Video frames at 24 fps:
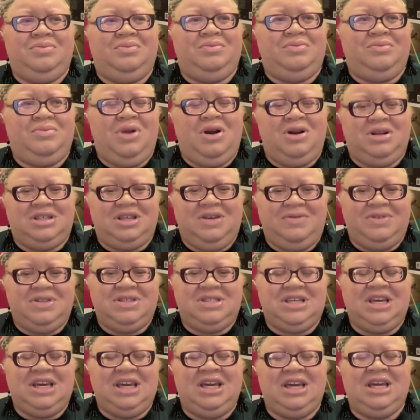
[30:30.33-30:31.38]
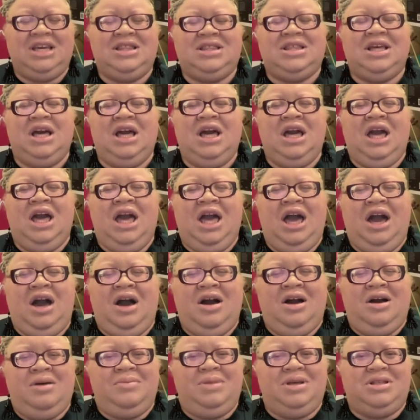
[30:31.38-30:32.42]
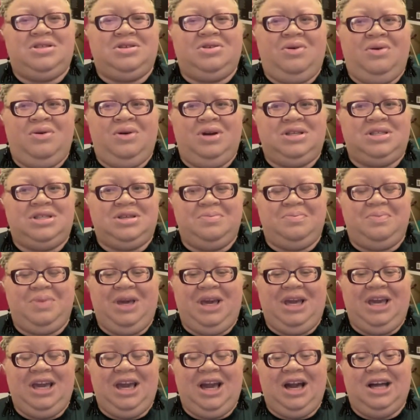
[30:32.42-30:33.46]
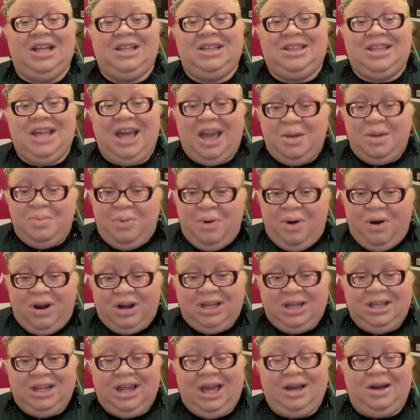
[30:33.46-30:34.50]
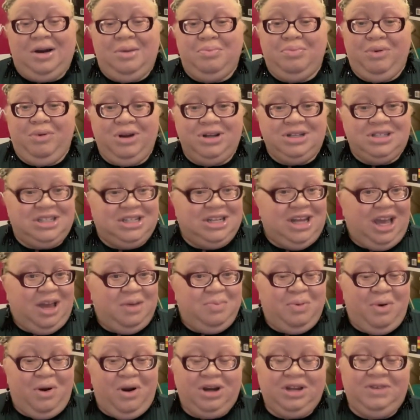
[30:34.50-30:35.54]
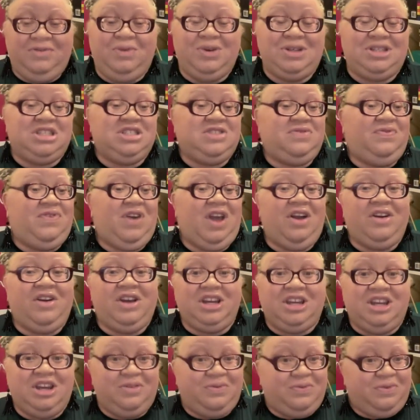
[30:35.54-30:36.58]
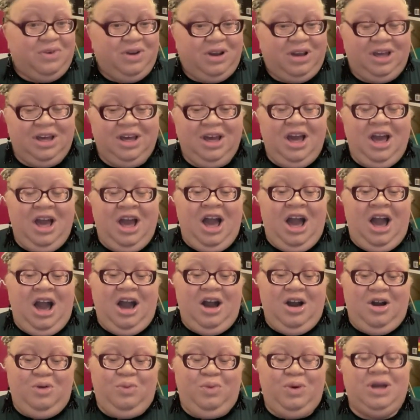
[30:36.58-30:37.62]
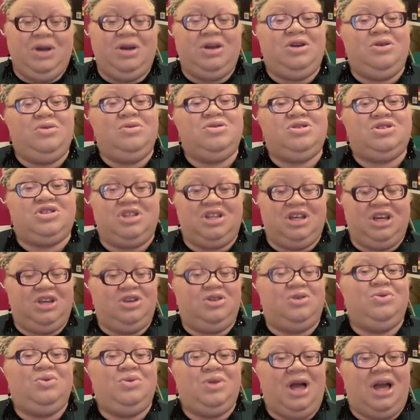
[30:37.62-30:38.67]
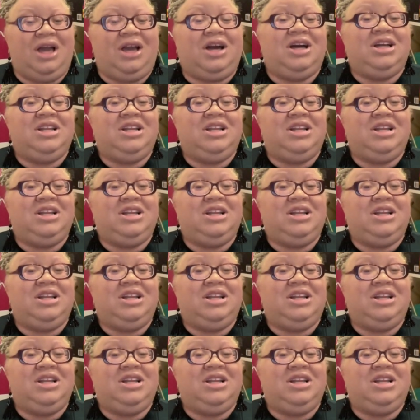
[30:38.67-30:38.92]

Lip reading: March 17th. It's going to be a day party, like a brunch day party, which is very different. We usually do like a